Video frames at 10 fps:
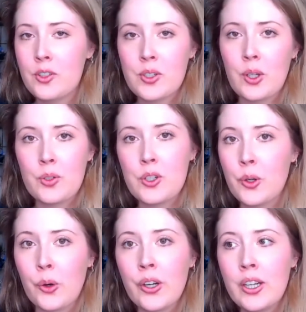just go to
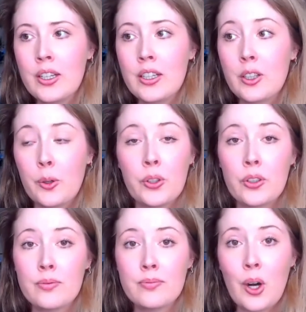your
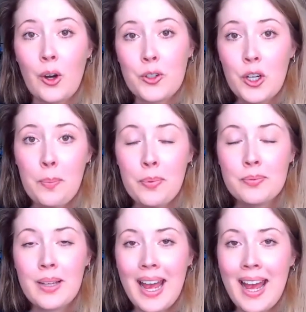local art shop
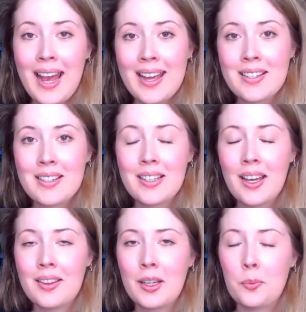and
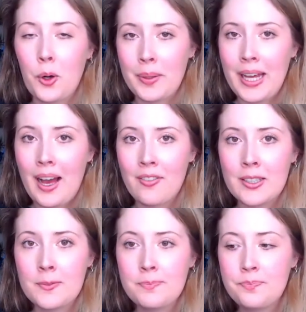they'll probably have it.